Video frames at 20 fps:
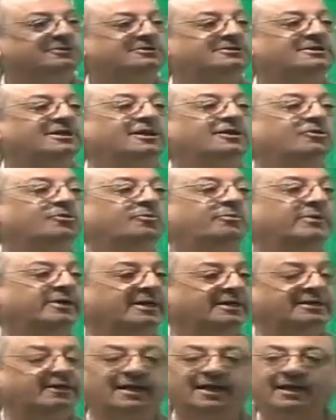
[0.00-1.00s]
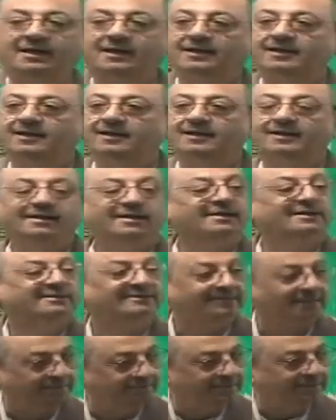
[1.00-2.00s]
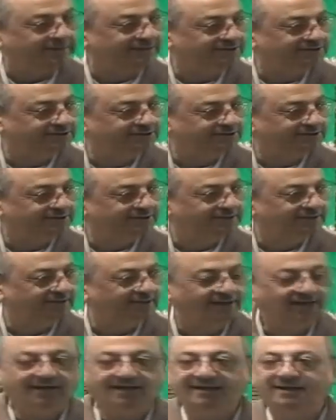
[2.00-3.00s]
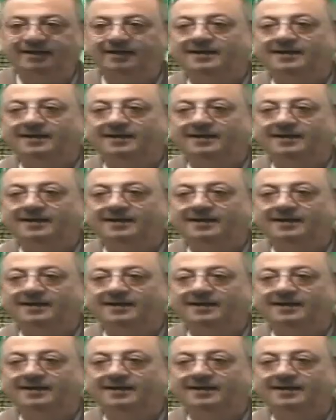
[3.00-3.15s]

till you bring the kamis. Huh?